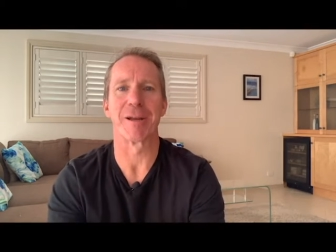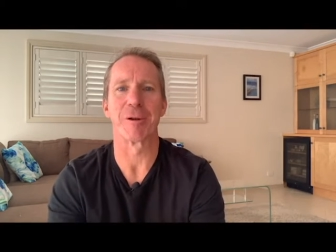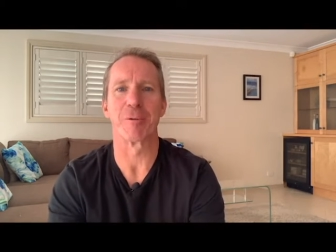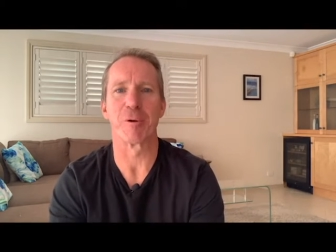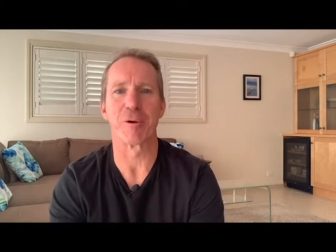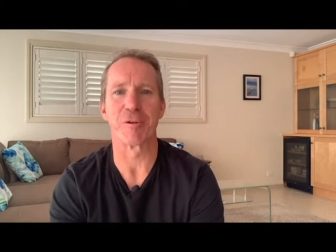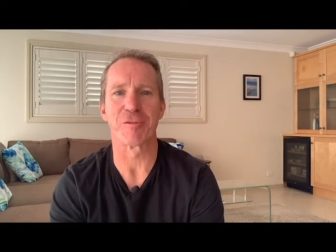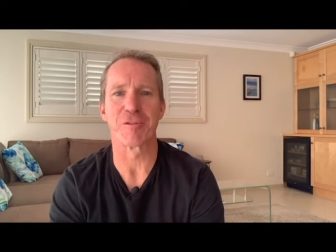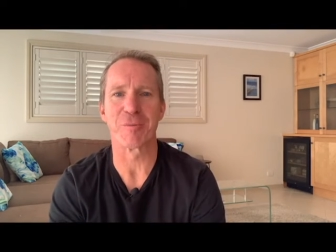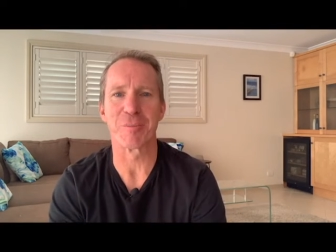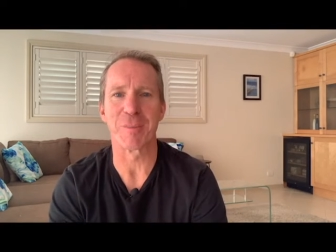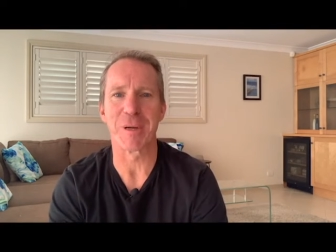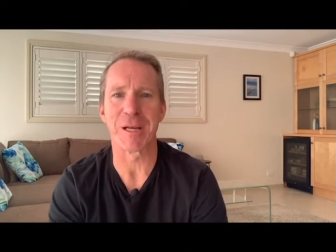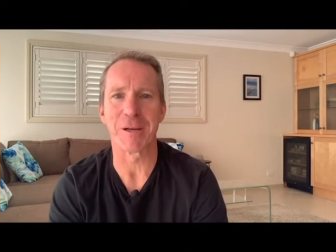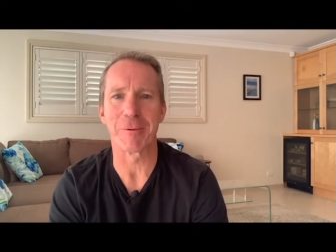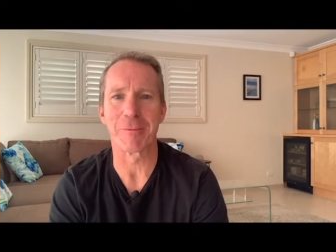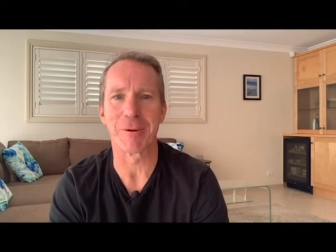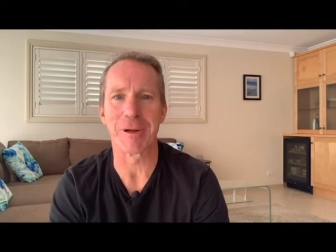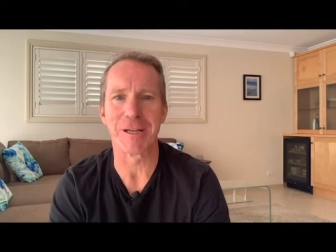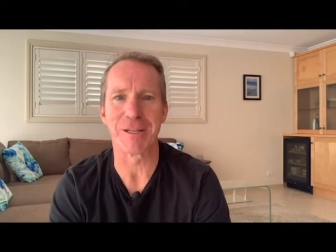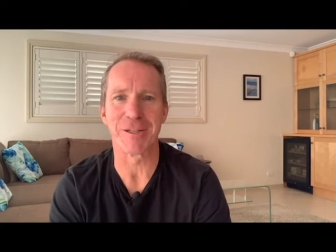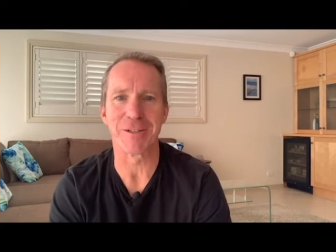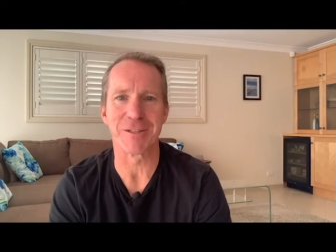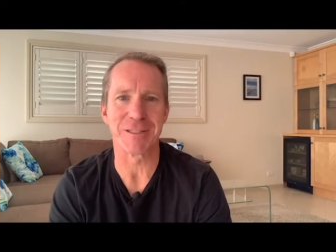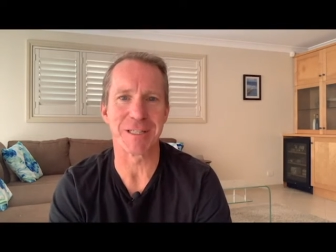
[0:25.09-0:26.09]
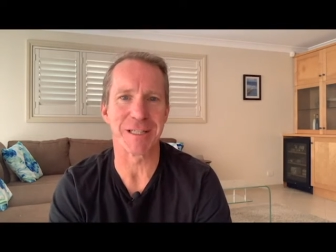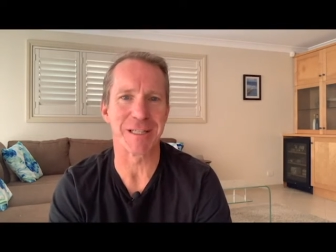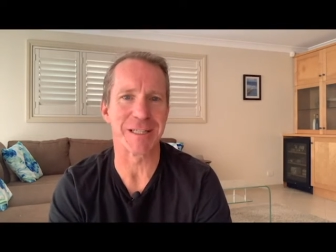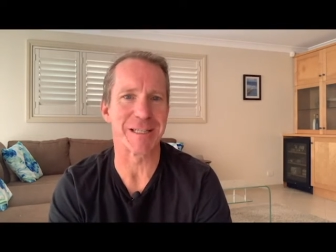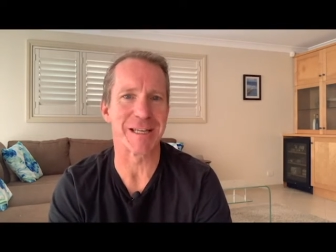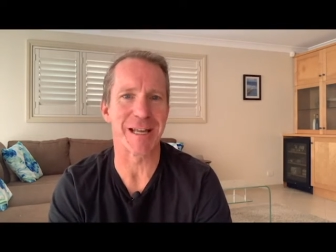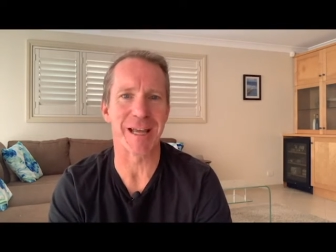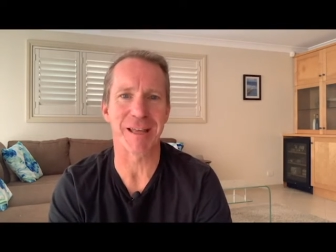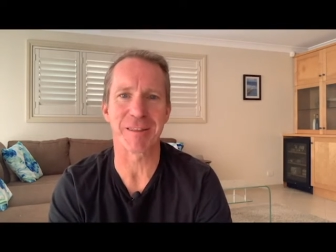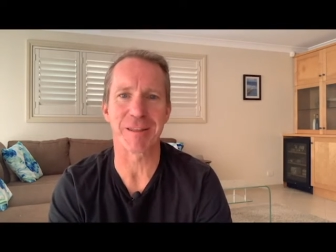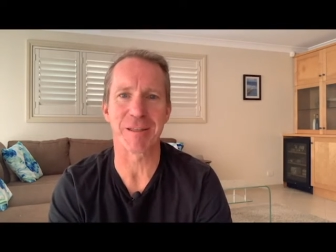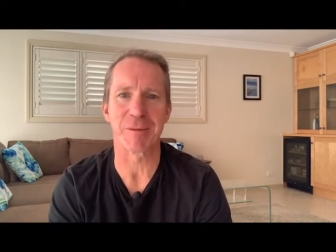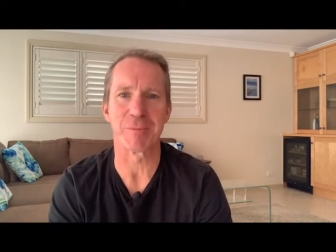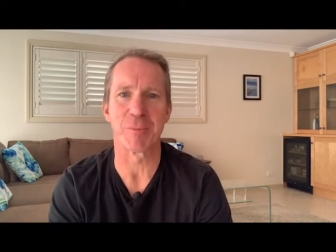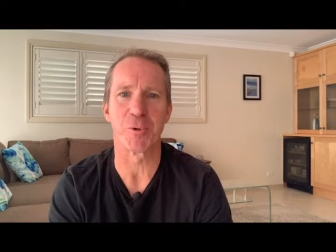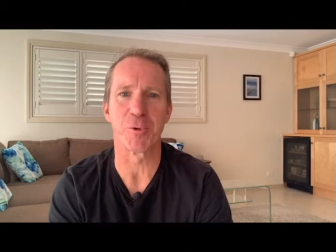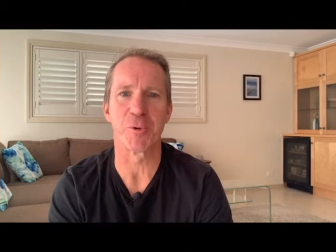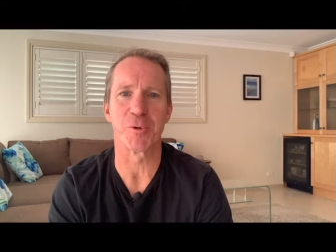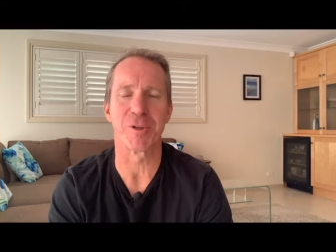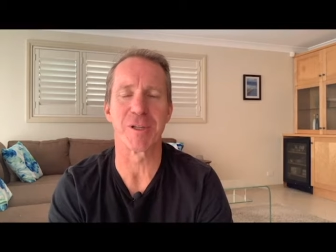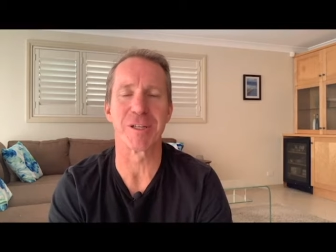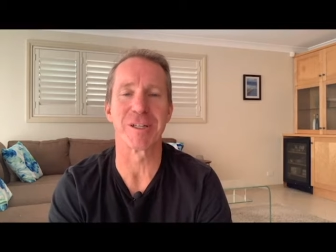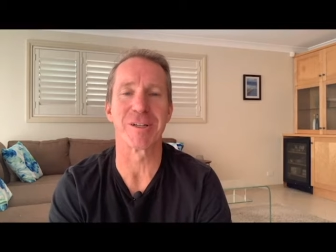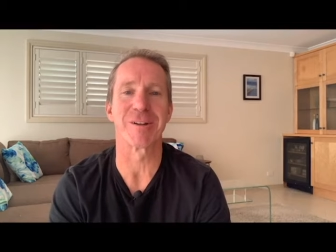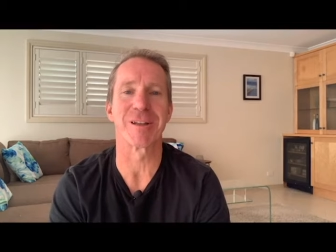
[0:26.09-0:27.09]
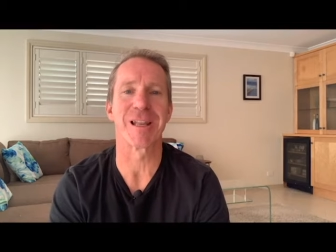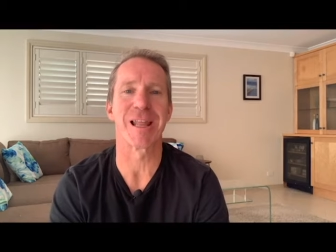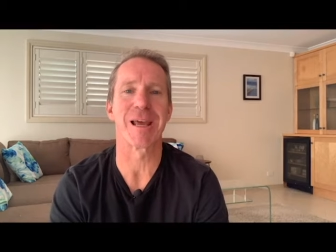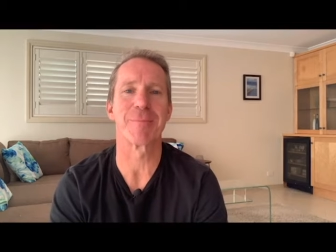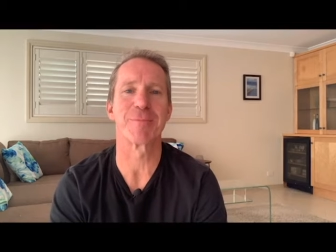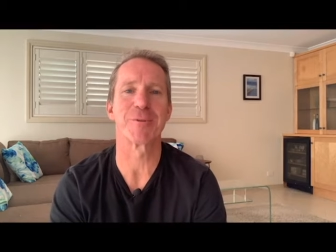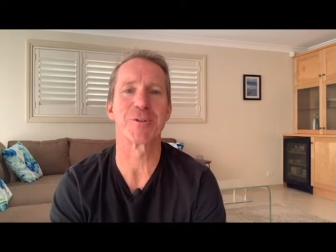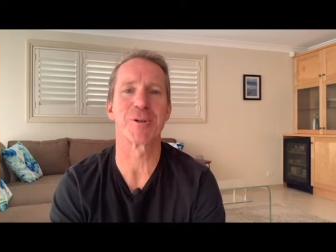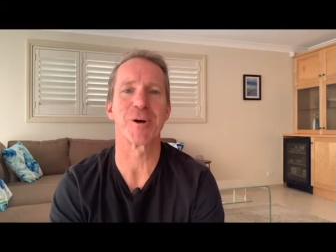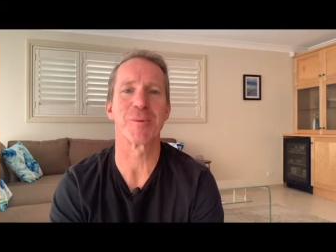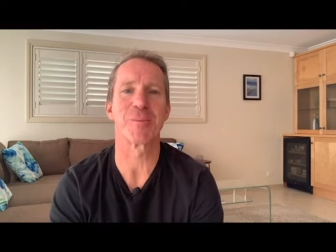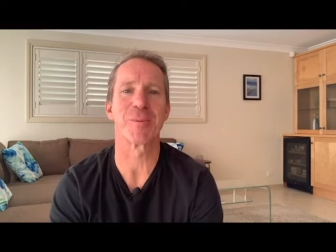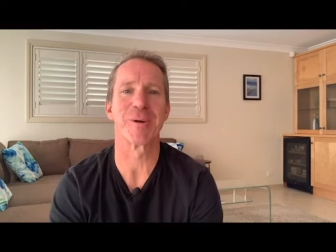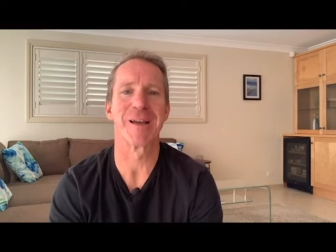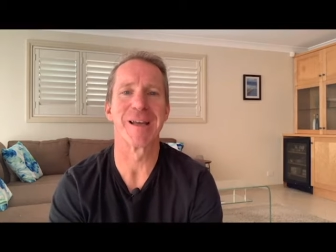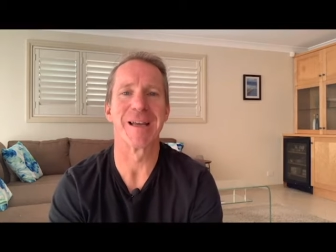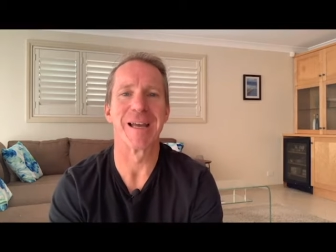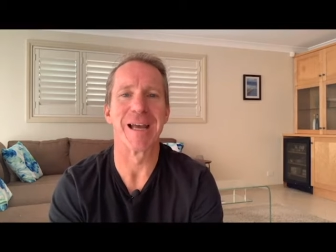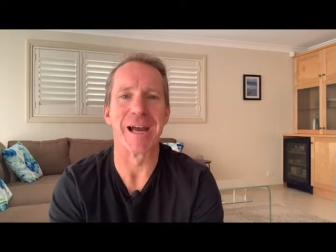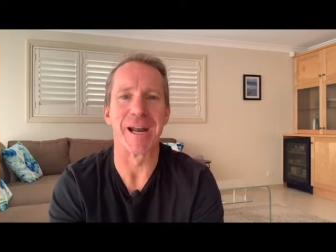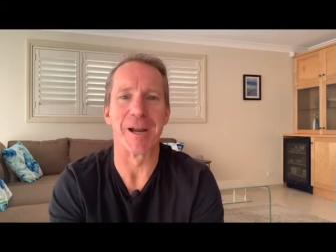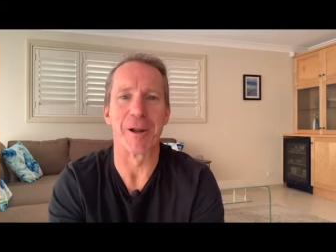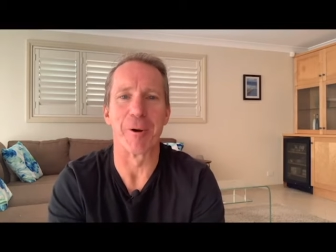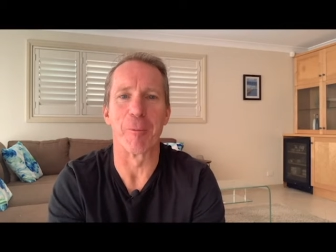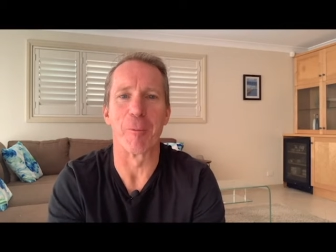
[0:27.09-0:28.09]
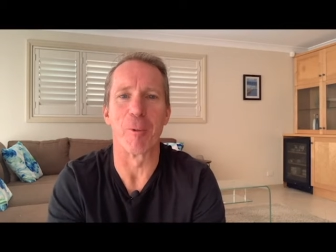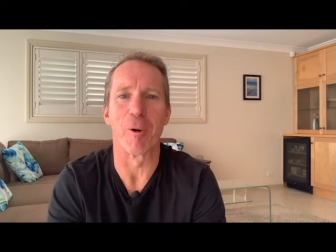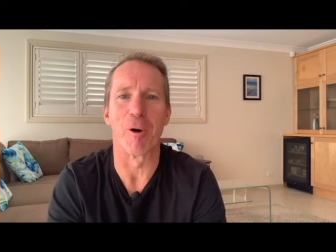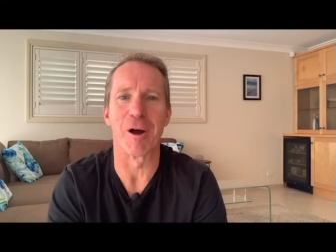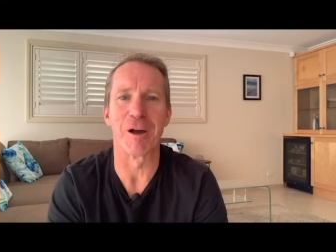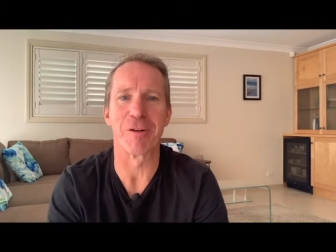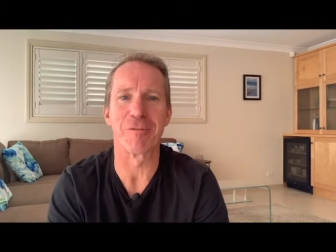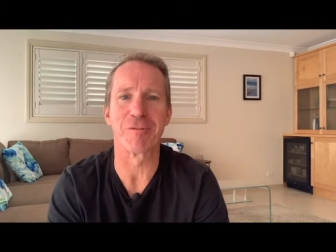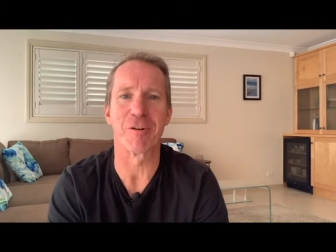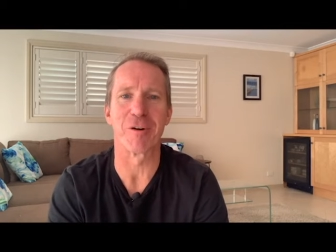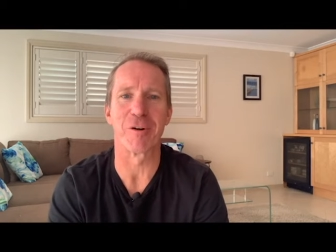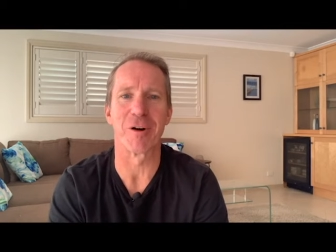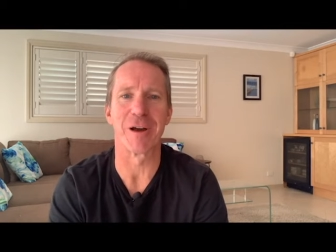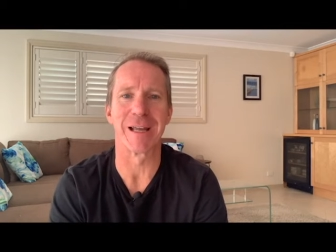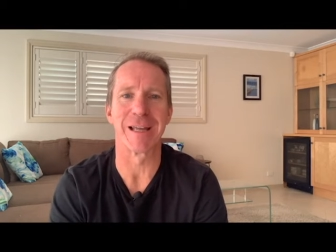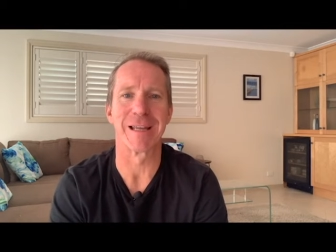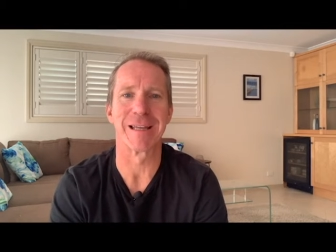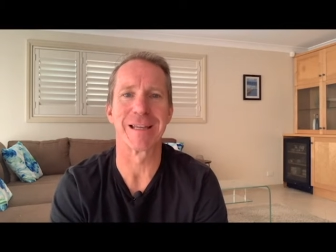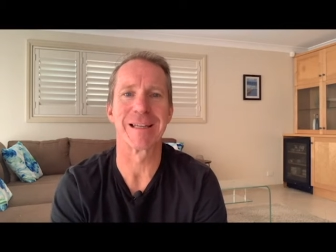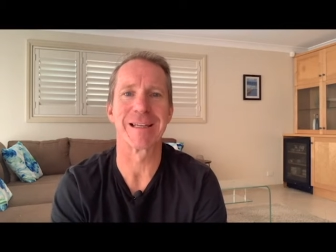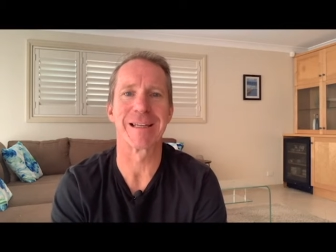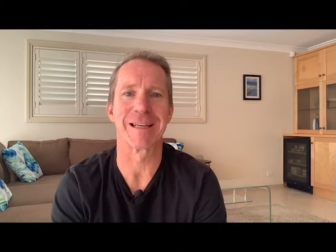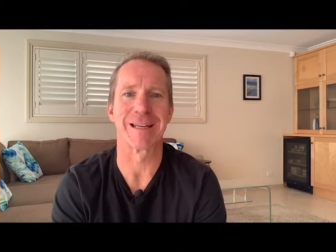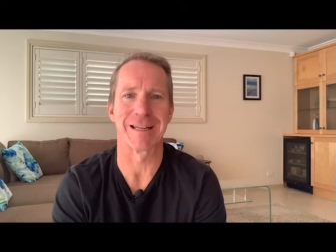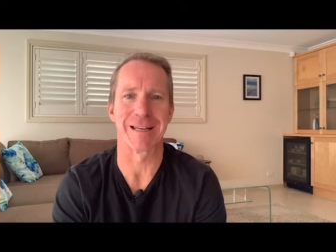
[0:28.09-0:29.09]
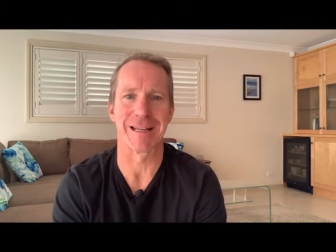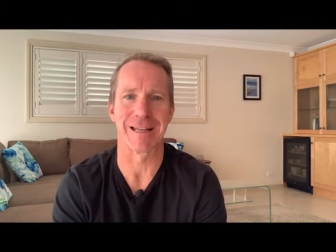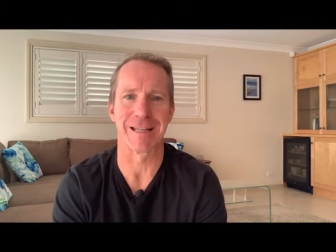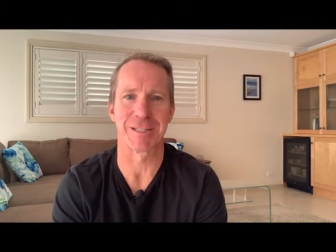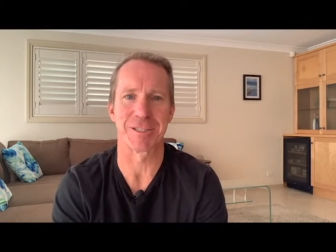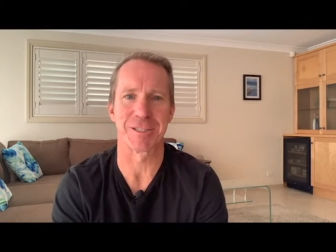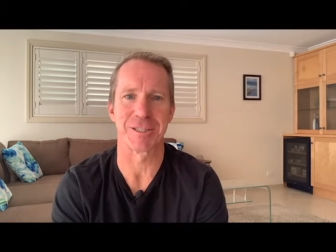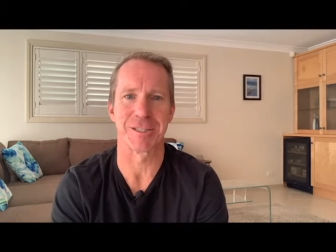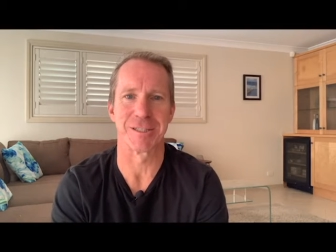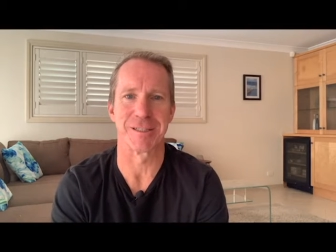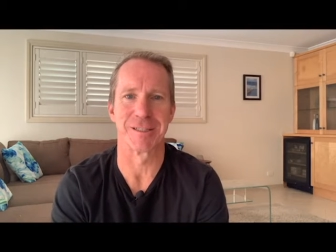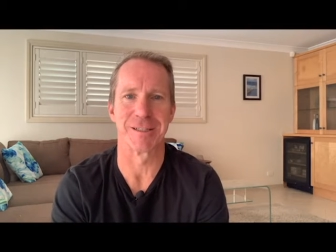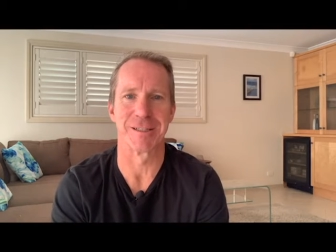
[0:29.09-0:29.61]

to work from anywhere using nothing more than your laptop and a Wi-Fi connection.